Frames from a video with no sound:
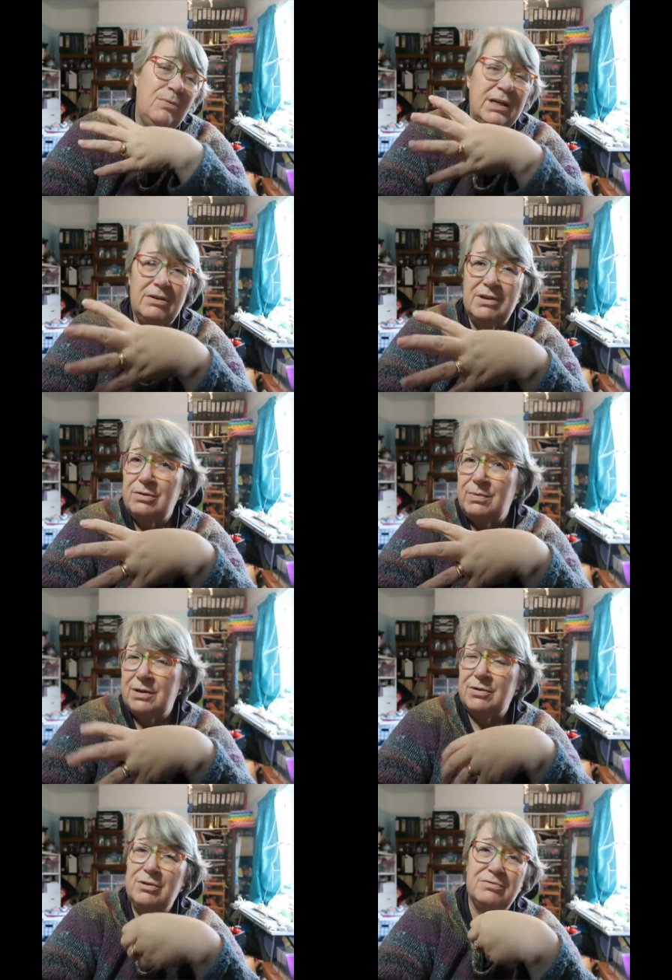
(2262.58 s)
We don't know
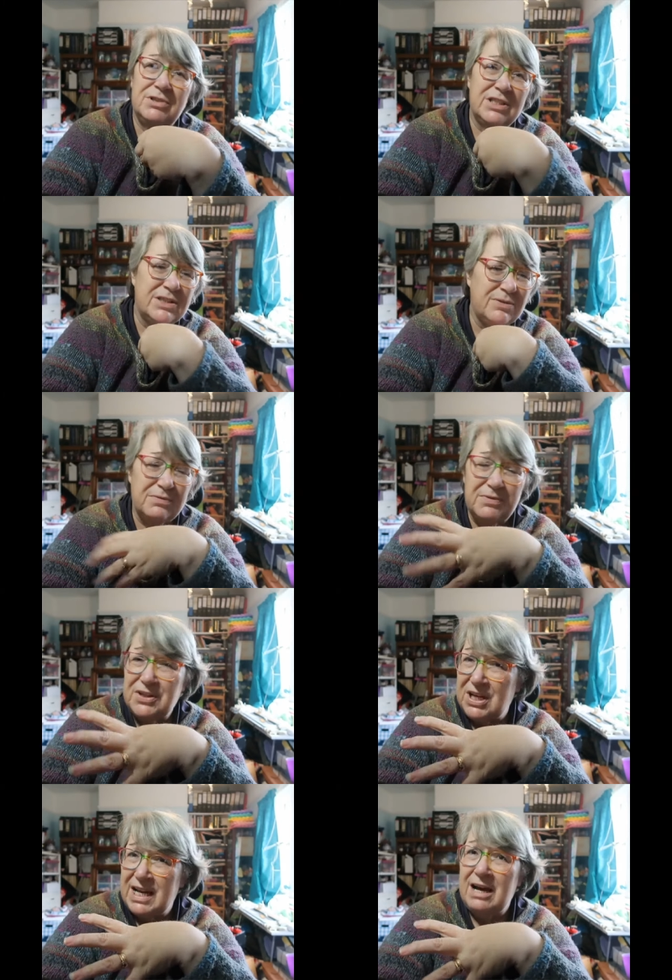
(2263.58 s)
whether it will just sort of
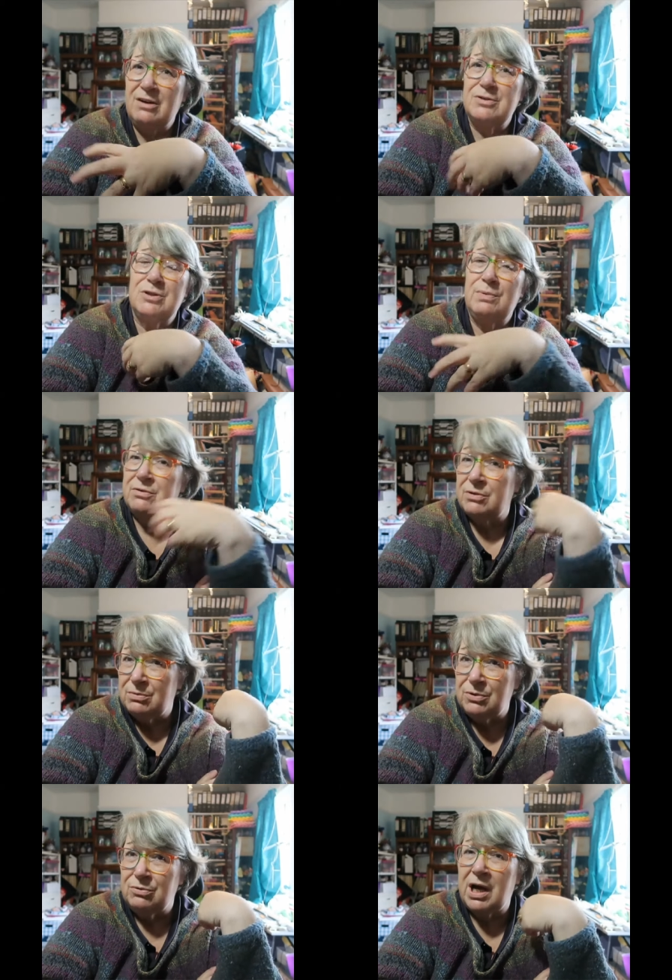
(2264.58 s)
thin out, or whether
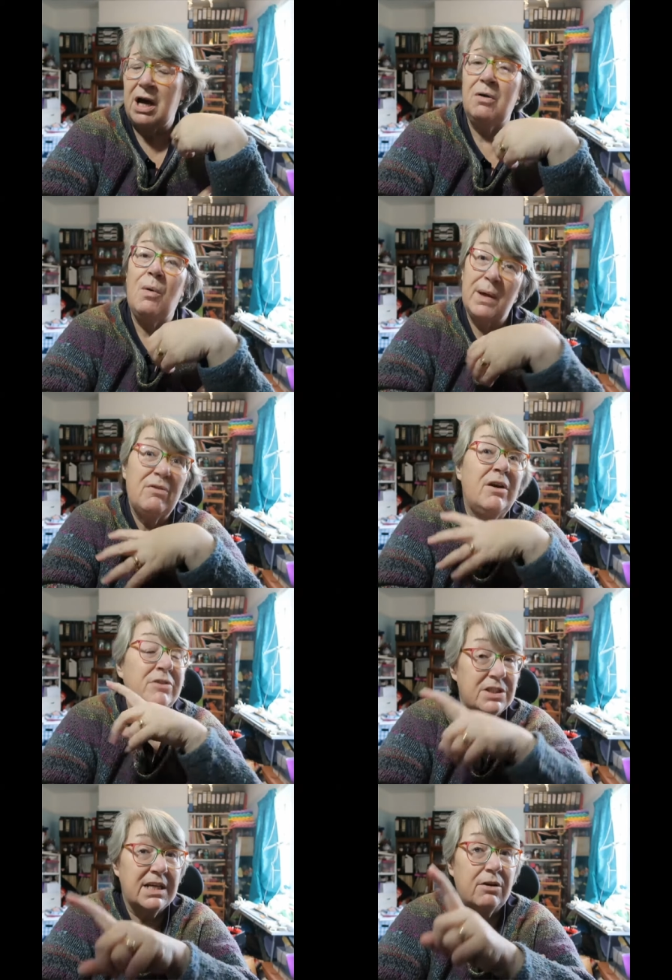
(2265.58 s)
it will all go, or whether I'll
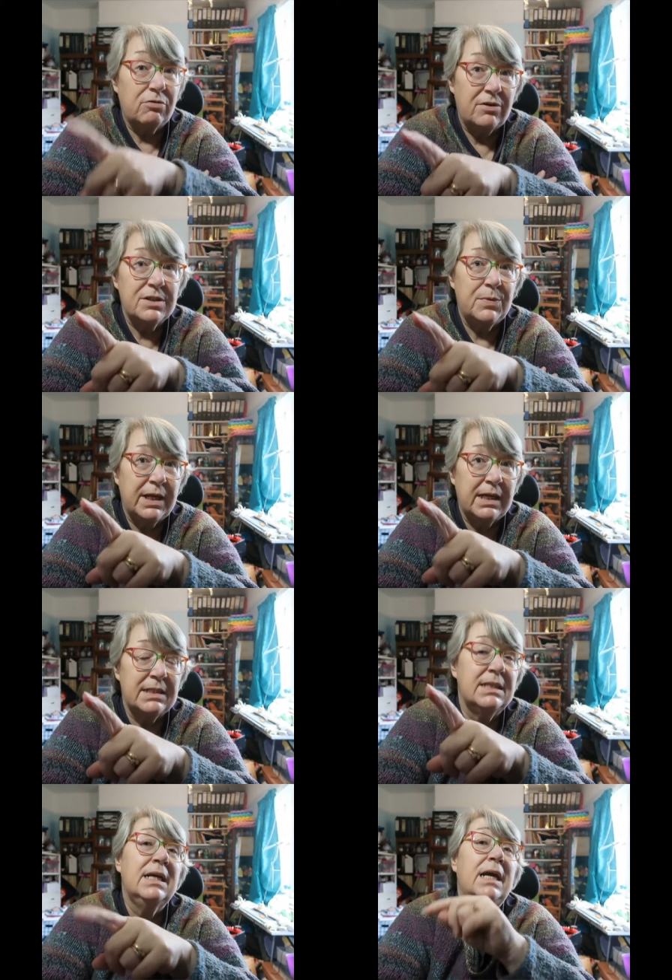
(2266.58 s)
just get cross with it